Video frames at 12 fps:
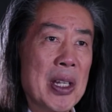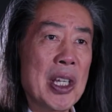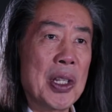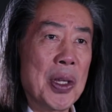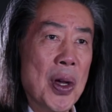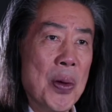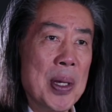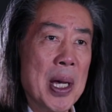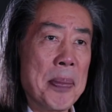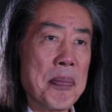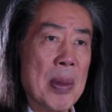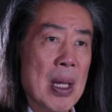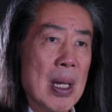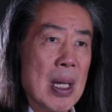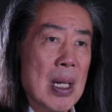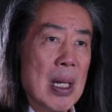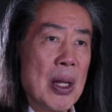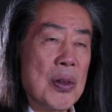in Ethiopia
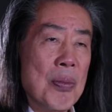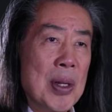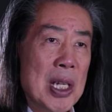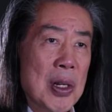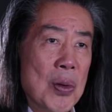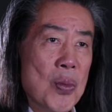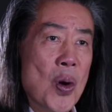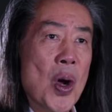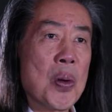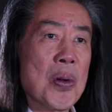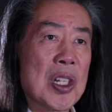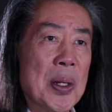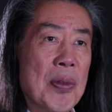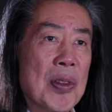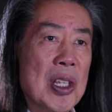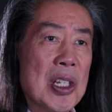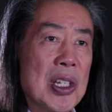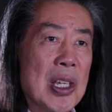and you meet and work with some
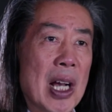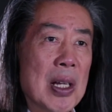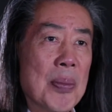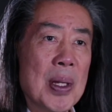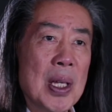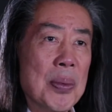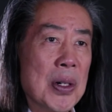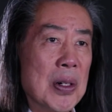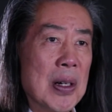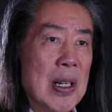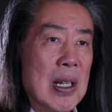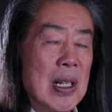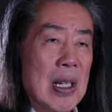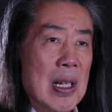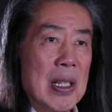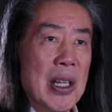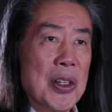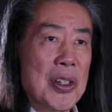of these young people,
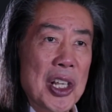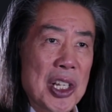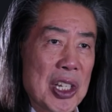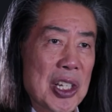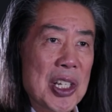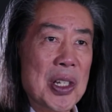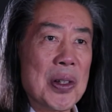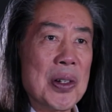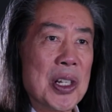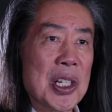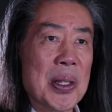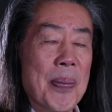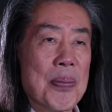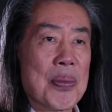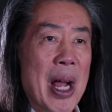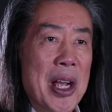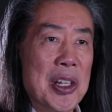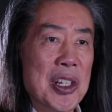they're just as good as the
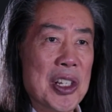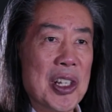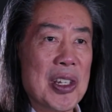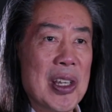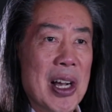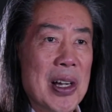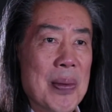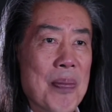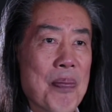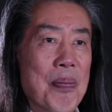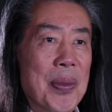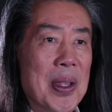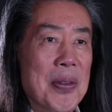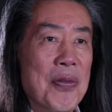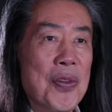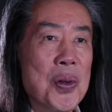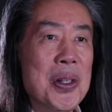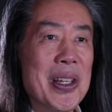brightest young
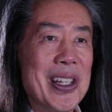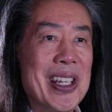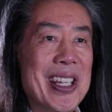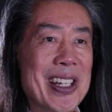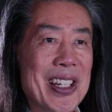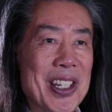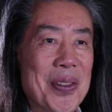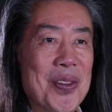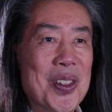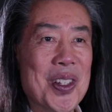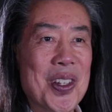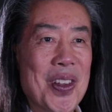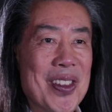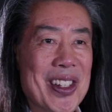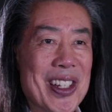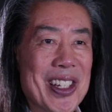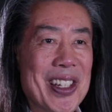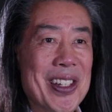wunderkind civil
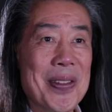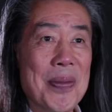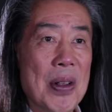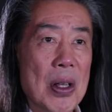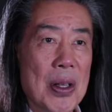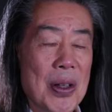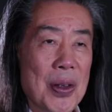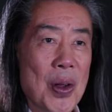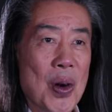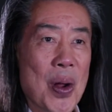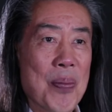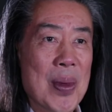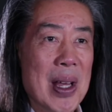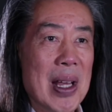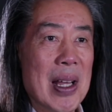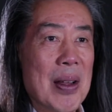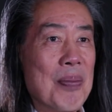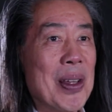servants in Europe.
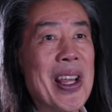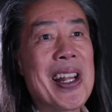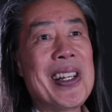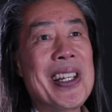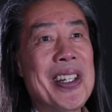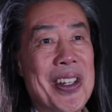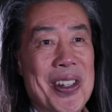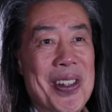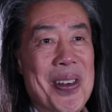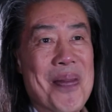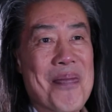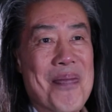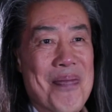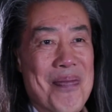But their leadership,